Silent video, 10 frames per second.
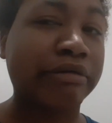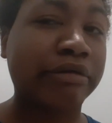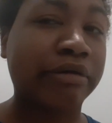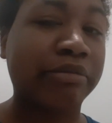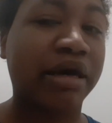You
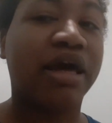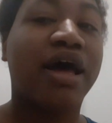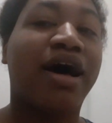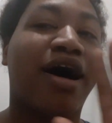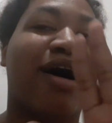know what I mean?
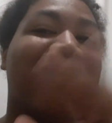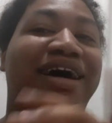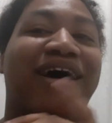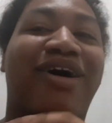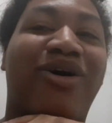
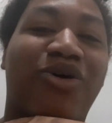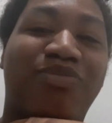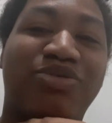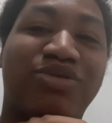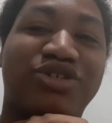Alright, I
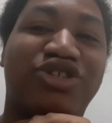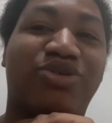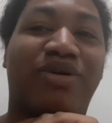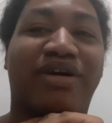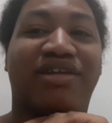hope you
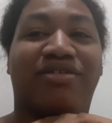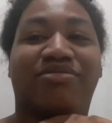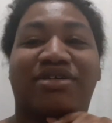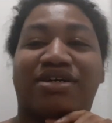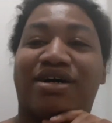enjoyed. Oh
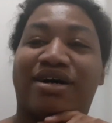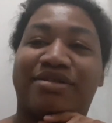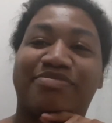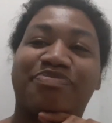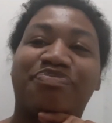my
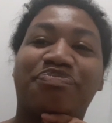god.